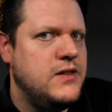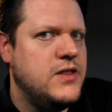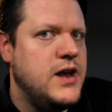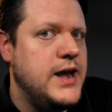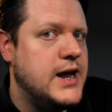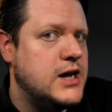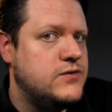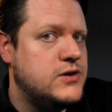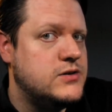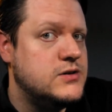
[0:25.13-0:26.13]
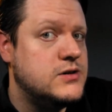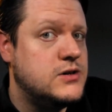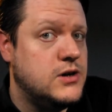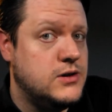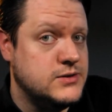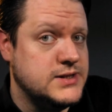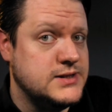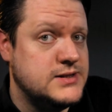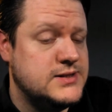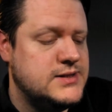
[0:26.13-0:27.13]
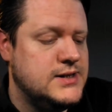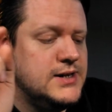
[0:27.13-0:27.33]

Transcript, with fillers: the Negavolt Cultists.